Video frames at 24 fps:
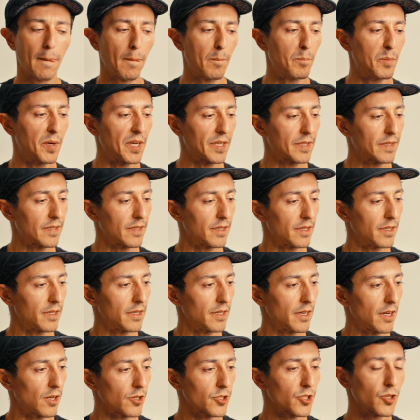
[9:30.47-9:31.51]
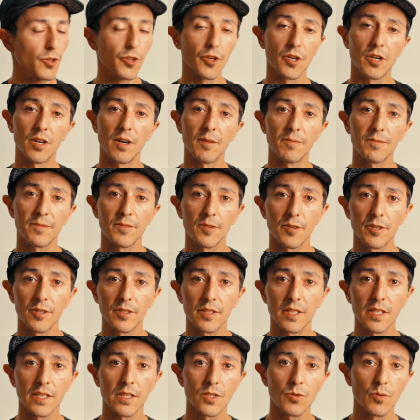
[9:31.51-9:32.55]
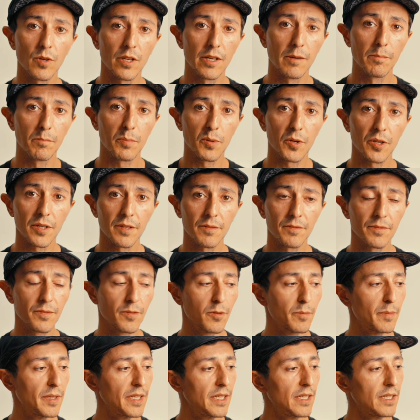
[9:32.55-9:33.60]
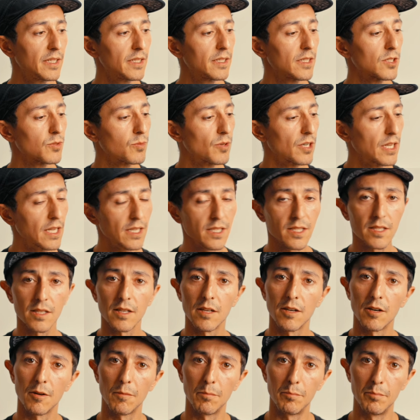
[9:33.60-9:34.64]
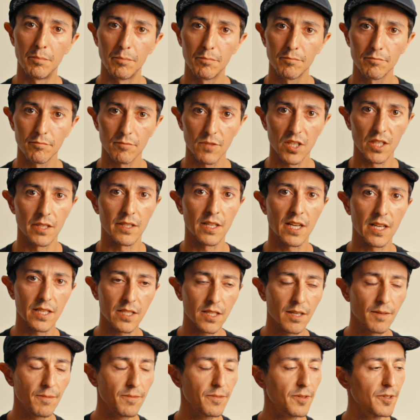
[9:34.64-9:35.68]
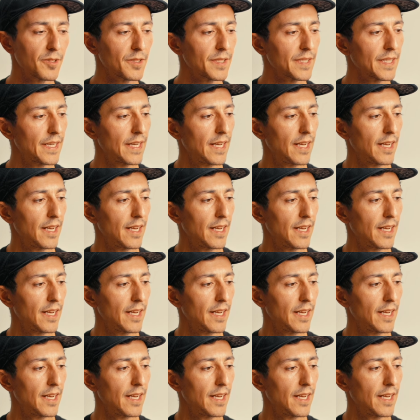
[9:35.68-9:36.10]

But also the comfort is really important for me. This one has a nice comfort.